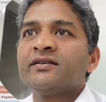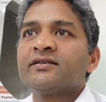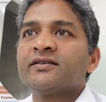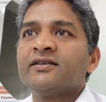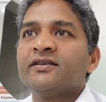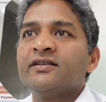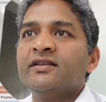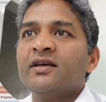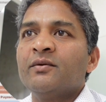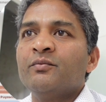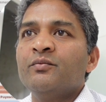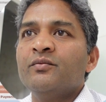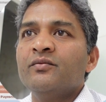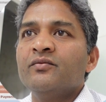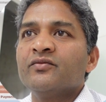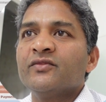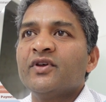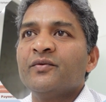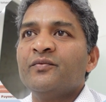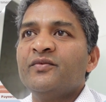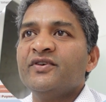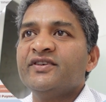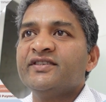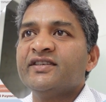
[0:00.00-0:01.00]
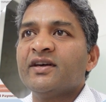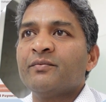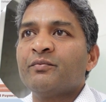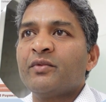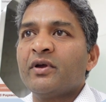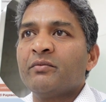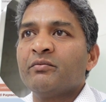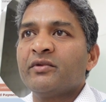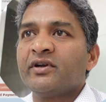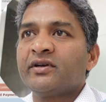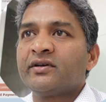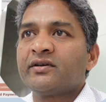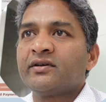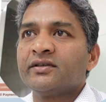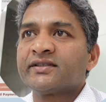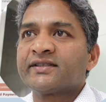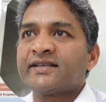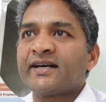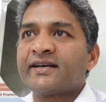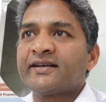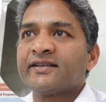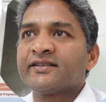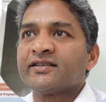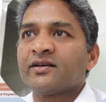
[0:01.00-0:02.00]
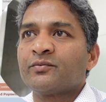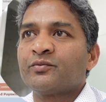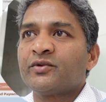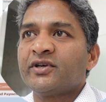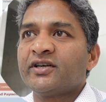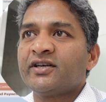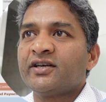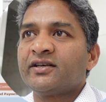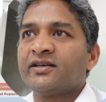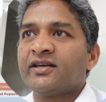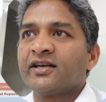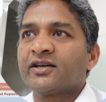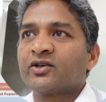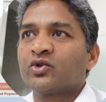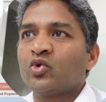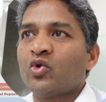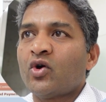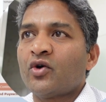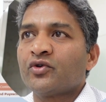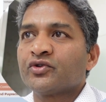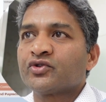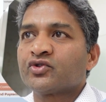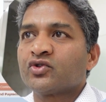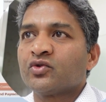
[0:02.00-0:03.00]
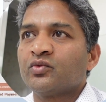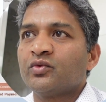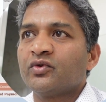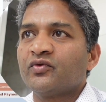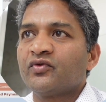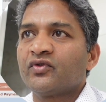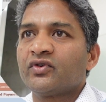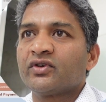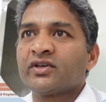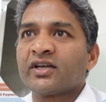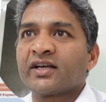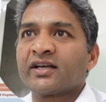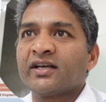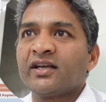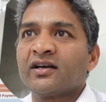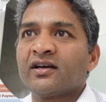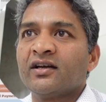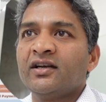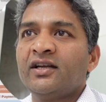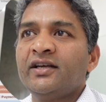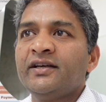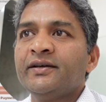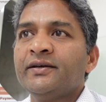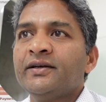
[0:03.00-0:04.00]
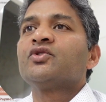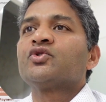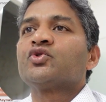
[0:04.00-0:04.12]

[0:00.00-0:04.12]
See the visa payment status updated, take 2 hours to be technically.